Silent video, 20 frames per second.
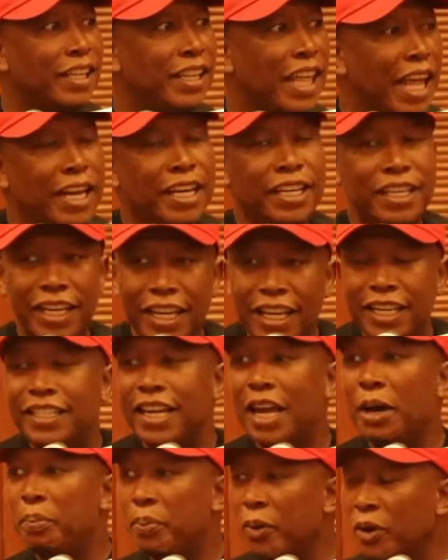They
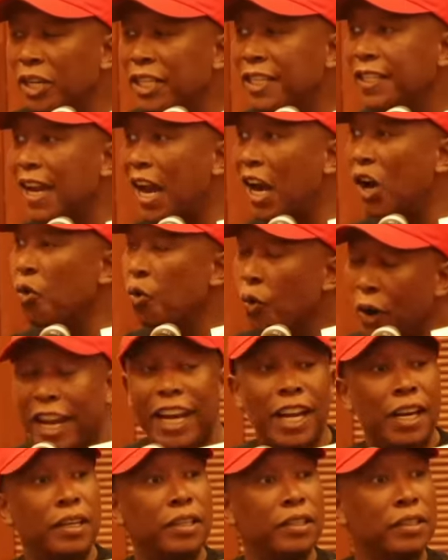need a political
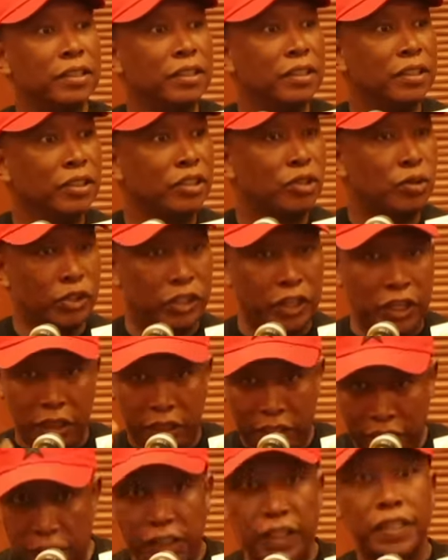will to
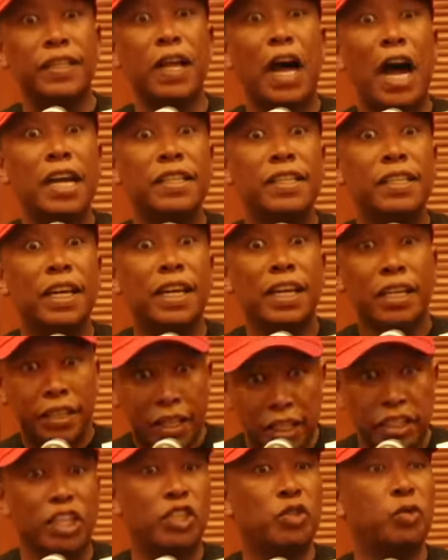say, this is us,
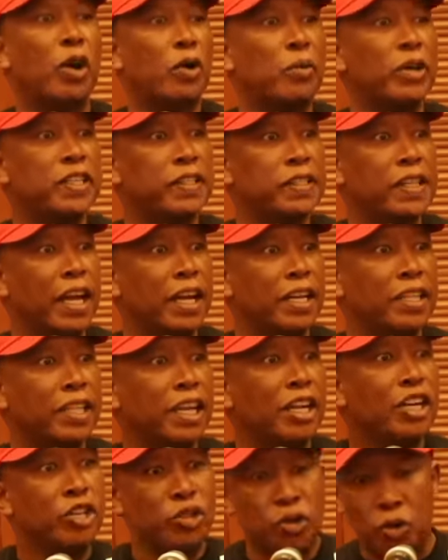this is where we stand.
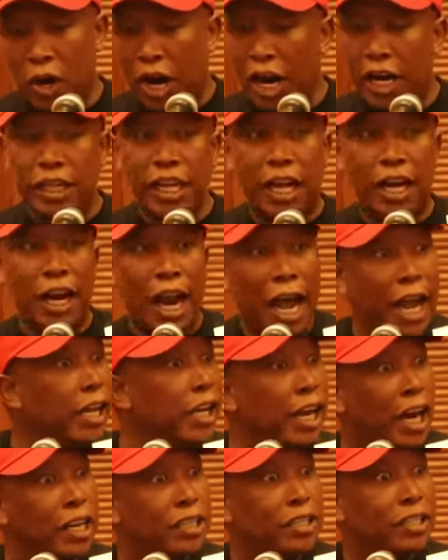You either
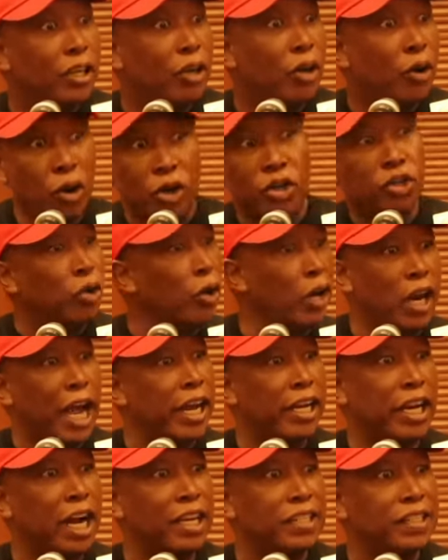like us or don't
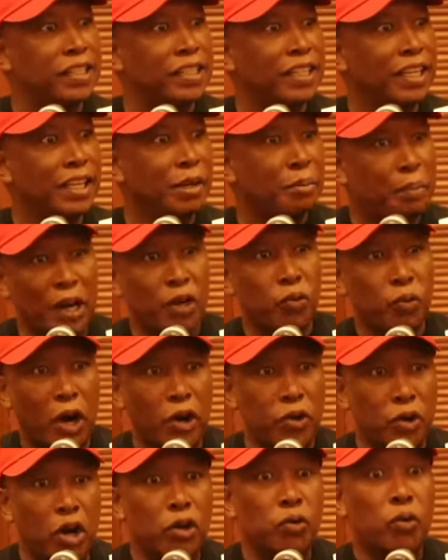like us. But
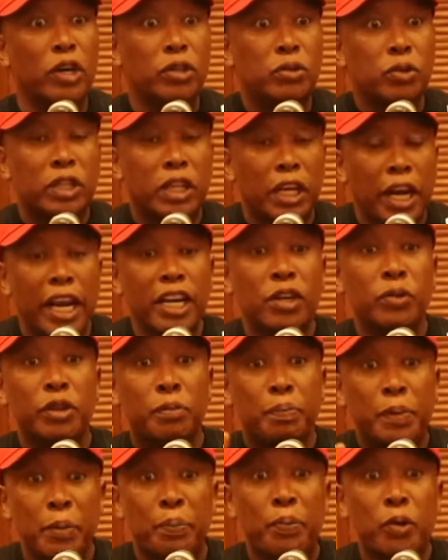we're not going to trade
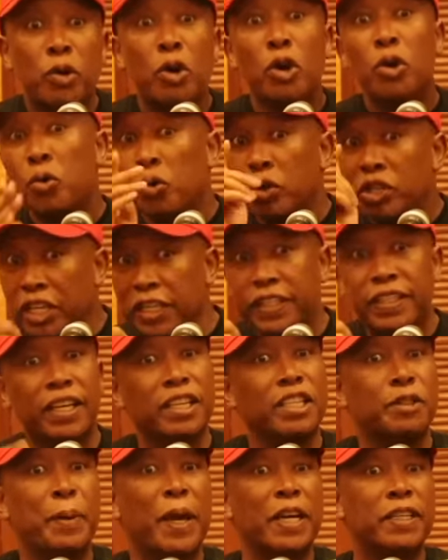with people who
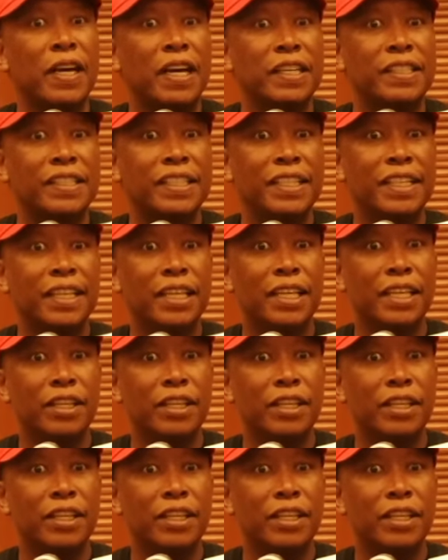disrespect us.